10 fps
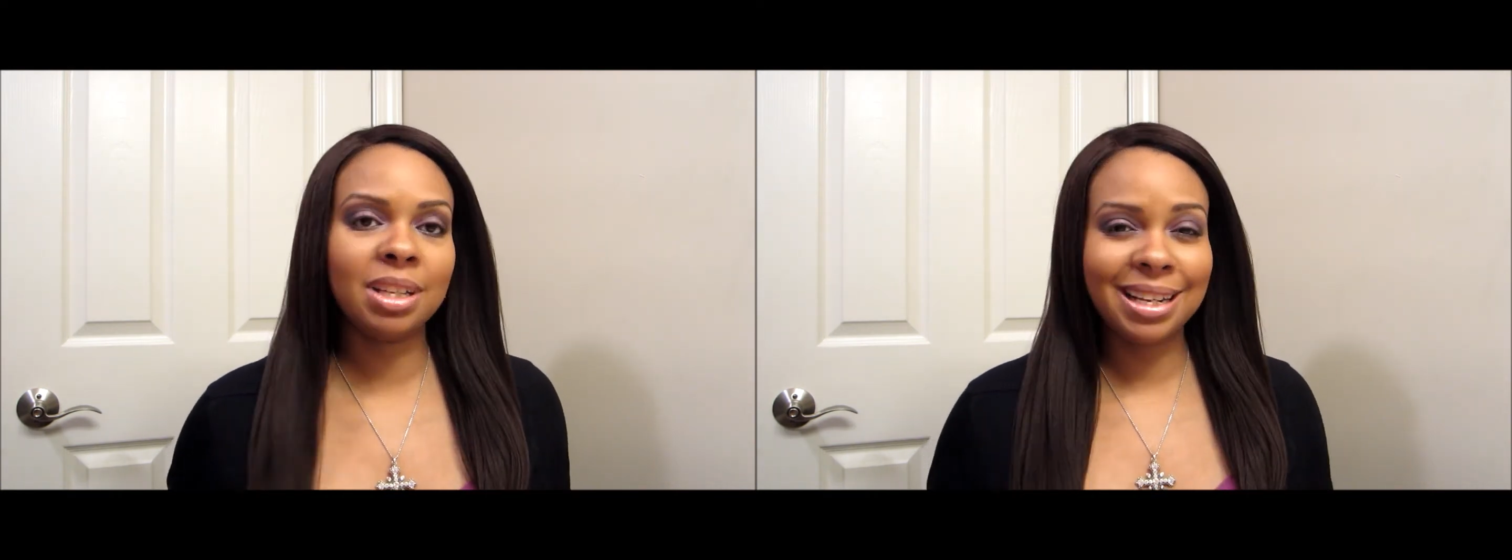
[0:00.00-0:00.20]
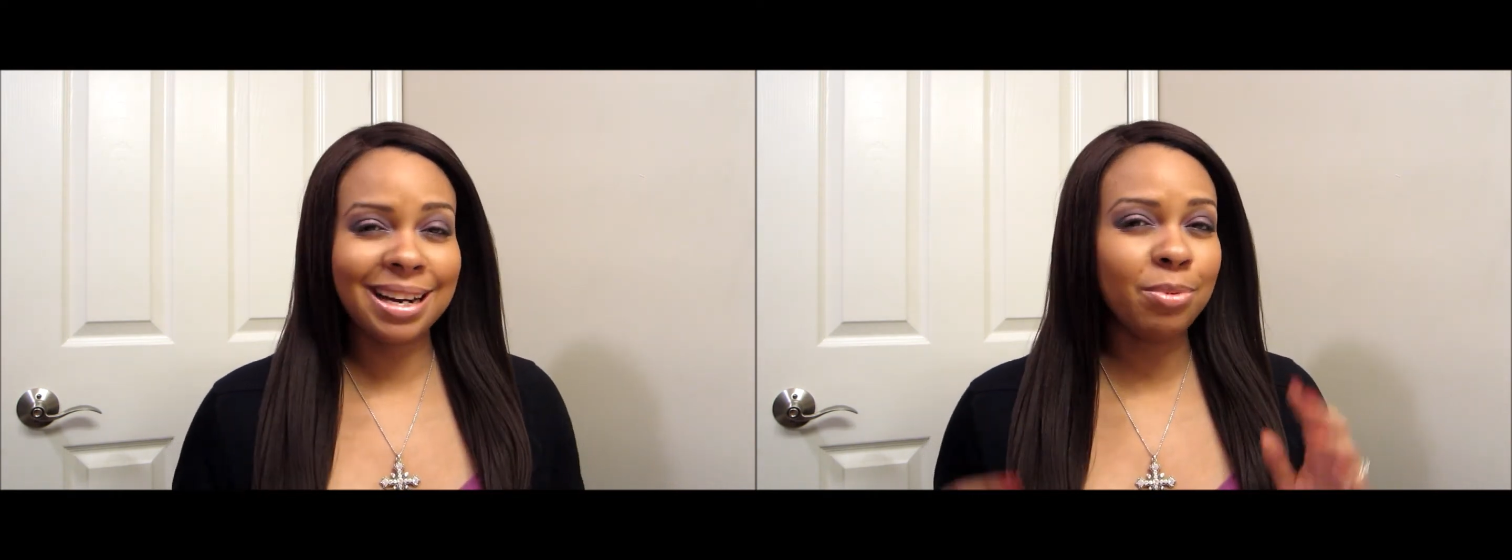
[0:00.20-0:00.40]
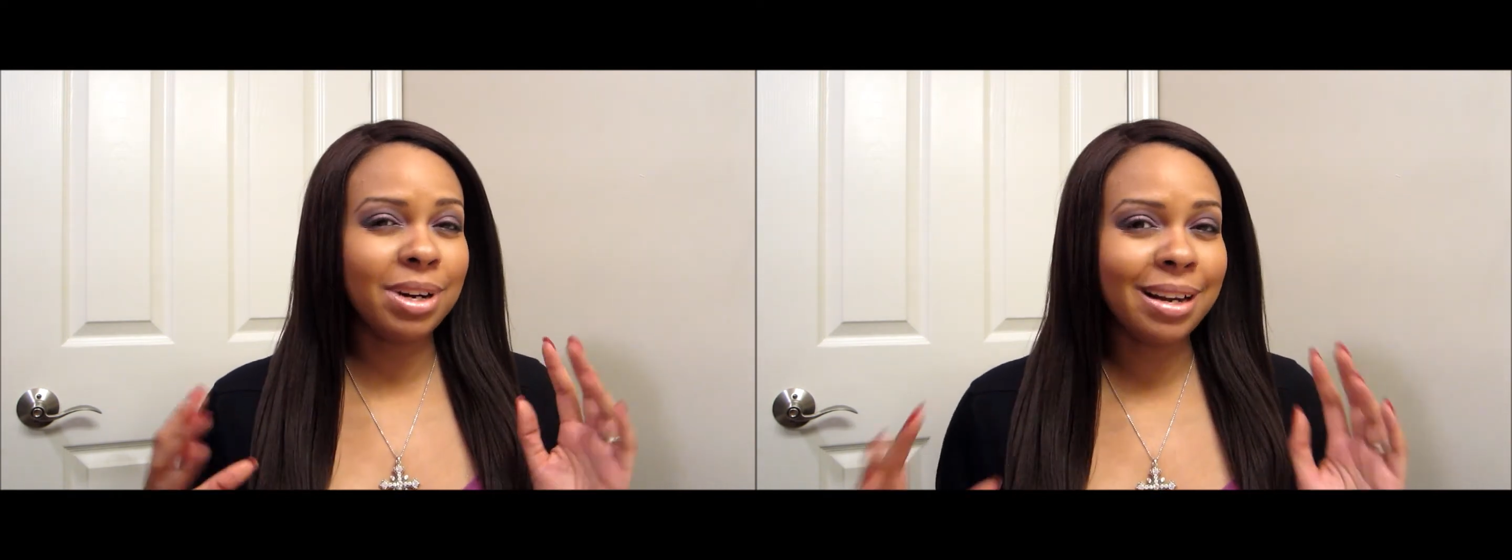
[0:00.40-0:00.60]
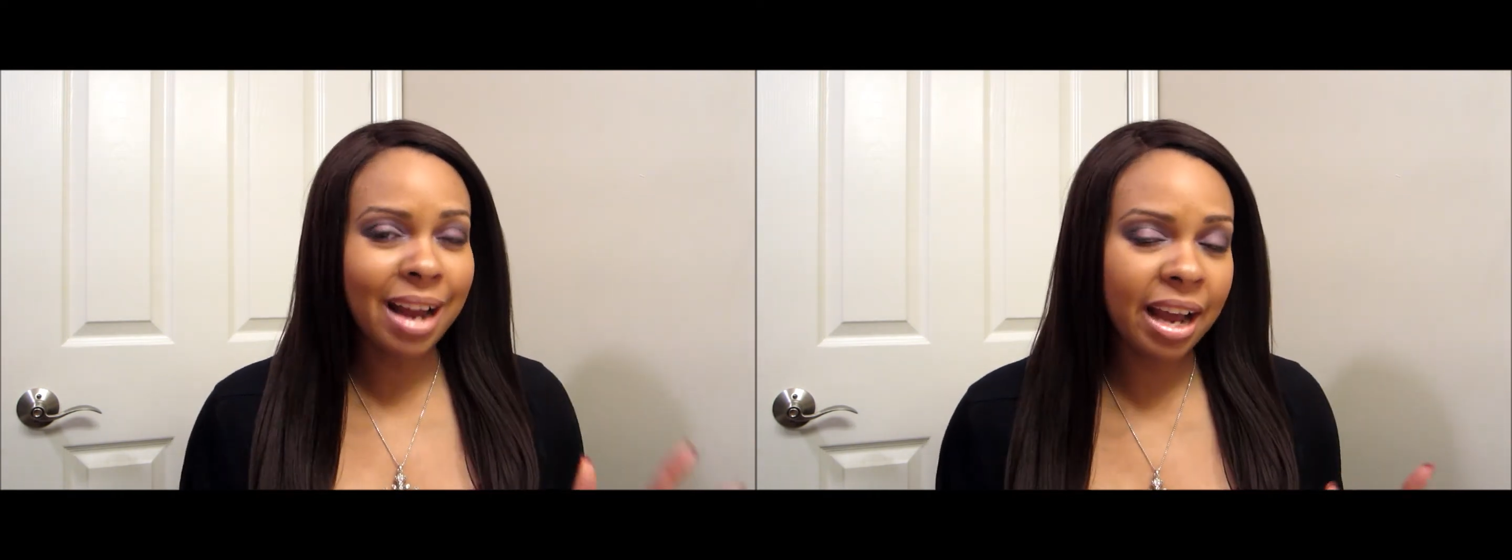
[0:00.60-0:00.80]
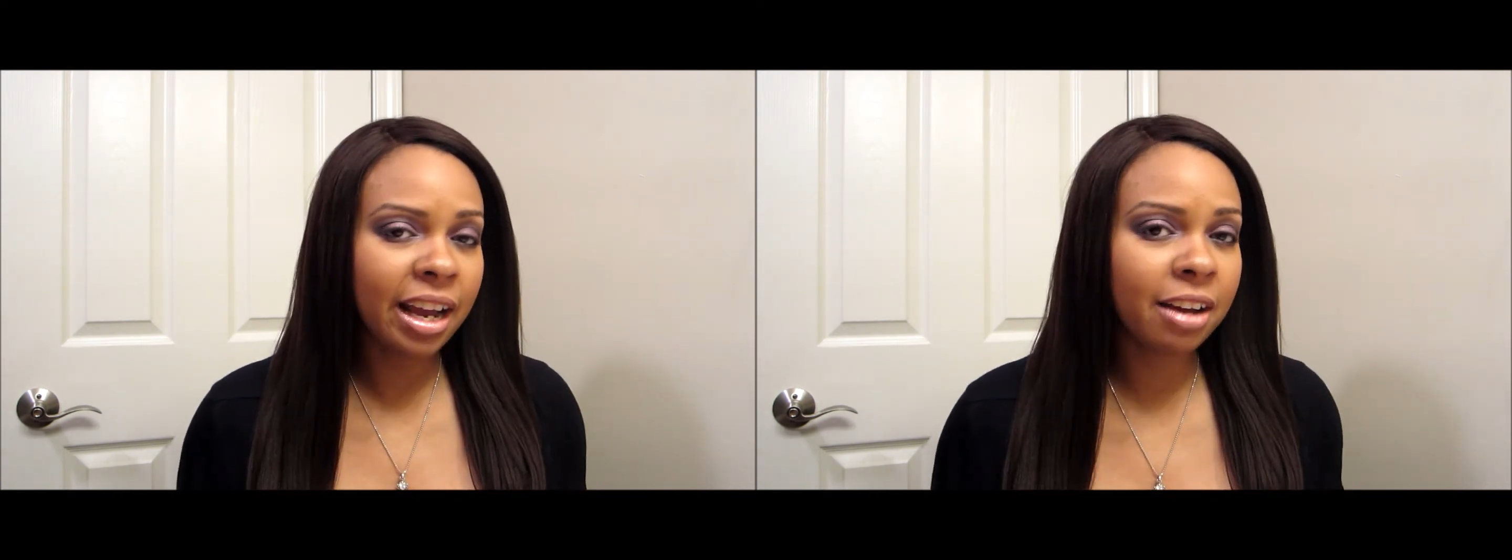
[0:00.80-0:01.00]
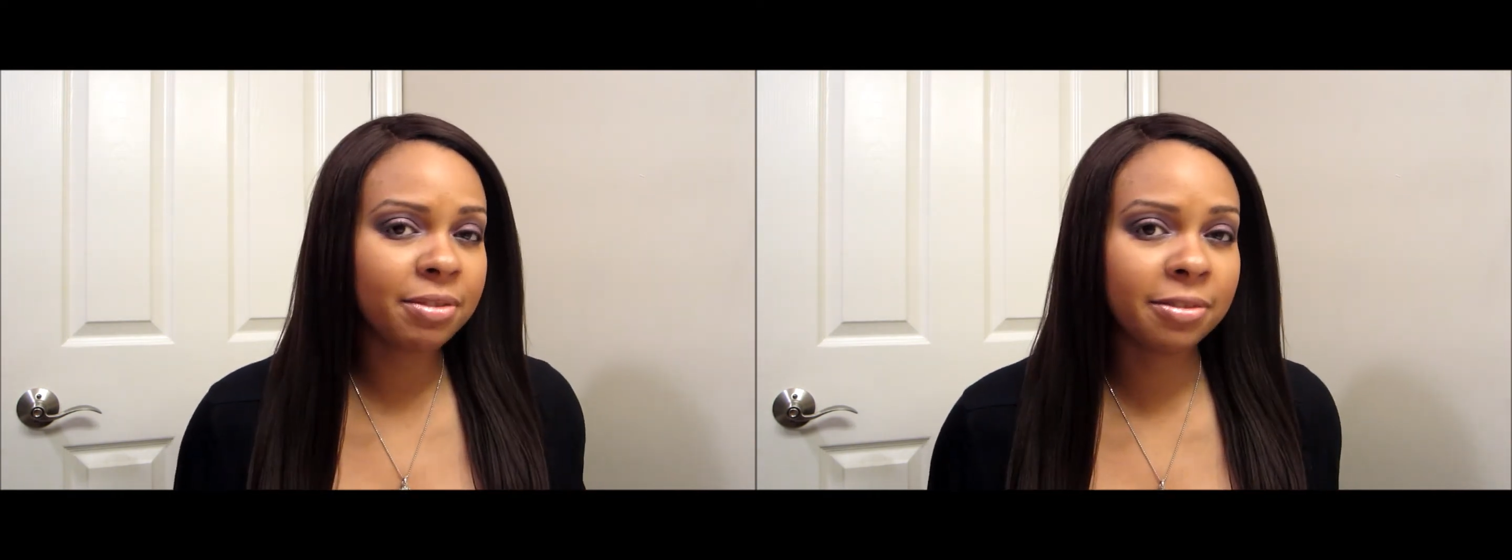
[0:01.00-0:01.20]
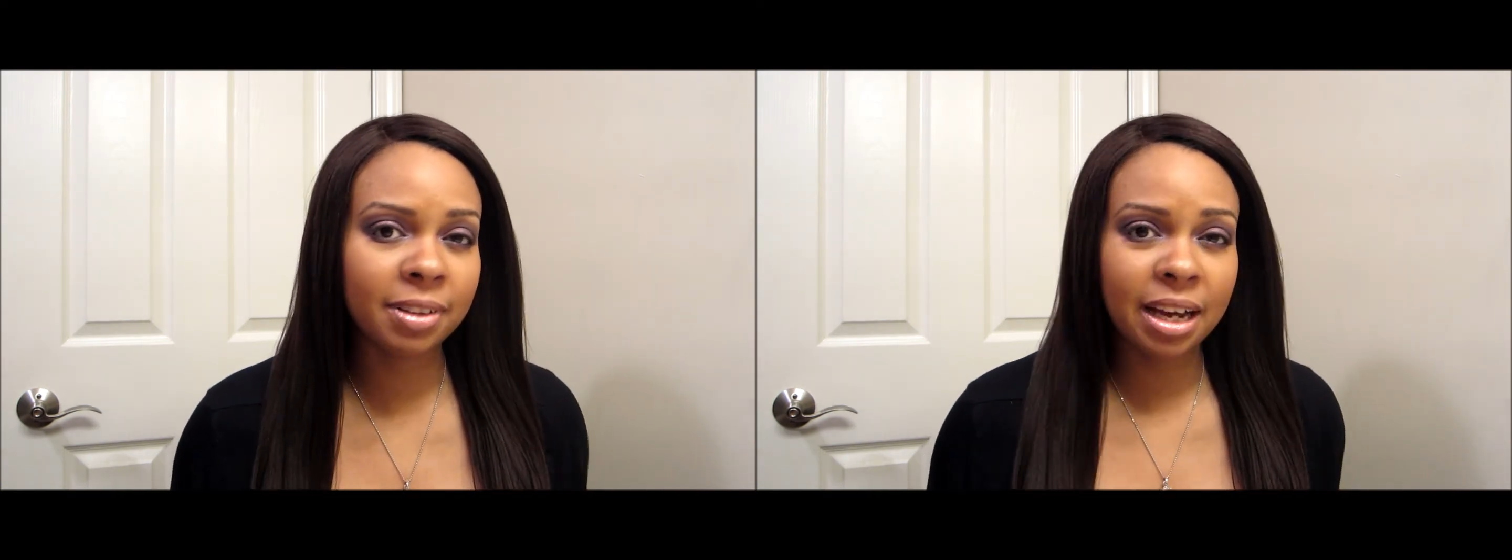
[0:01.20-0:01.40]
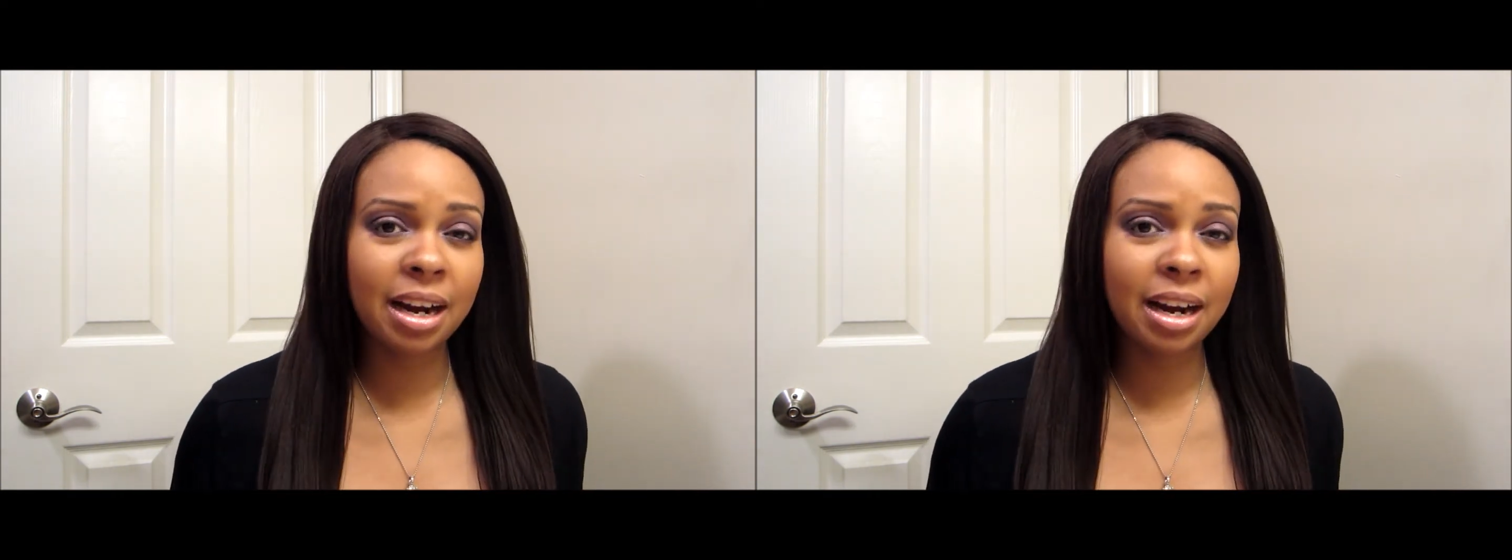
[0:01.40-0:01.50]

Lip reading: that I would not have to flat